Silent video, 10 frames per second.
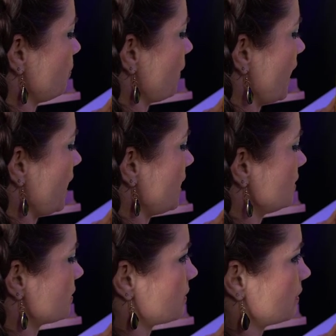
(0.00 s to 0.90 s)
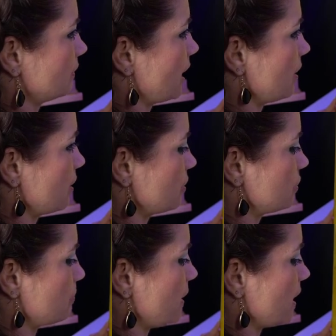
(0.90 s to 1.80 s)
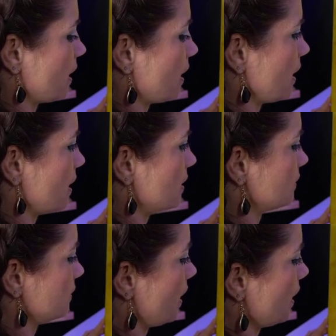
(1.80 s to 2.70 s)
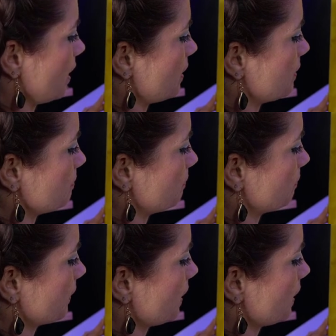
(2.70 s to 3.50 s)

paint letters because um,